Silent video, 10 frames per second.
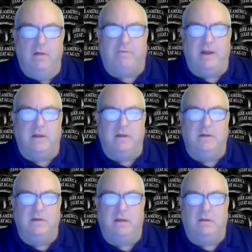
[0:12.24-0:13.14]
Franklin
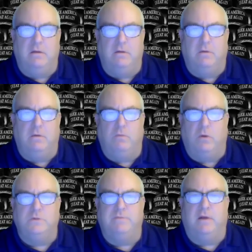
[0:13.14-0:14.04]
Delano
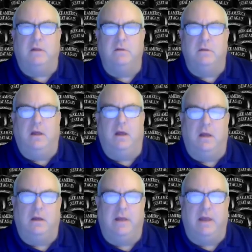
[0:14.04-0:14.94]
Roosevelt
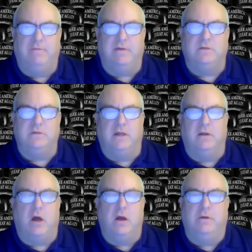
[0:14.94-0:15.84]
gave his
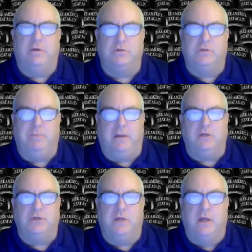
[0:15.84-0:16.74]
inaugural
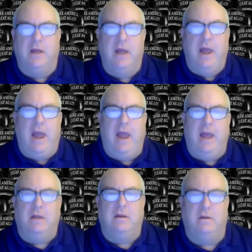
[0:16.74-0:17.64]
speech,
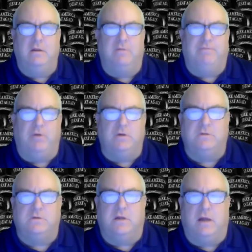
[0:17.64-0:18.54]
and the
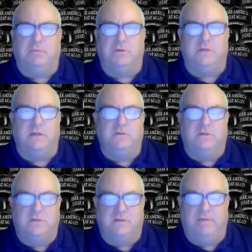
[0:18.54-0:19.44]
first couple
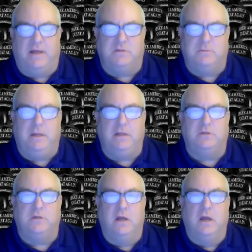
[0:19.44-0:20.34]
sentences of that
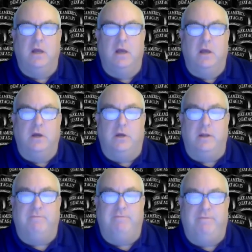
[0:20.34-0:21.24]
speech could
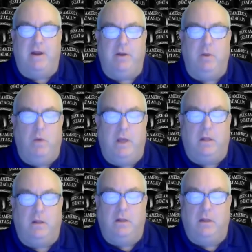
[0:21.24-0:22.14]
have very
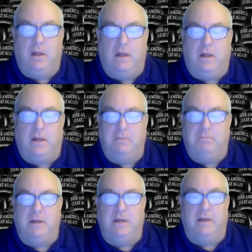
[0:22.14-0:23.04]
well
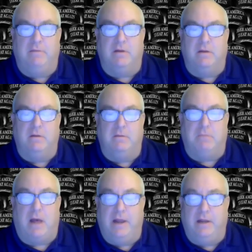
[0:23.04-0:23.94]
been given
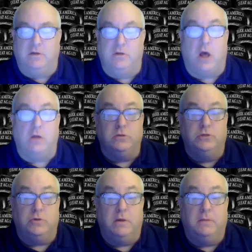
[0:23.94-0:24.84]
by Donald
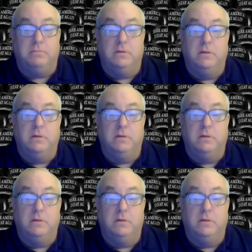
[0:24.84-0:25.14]
Trump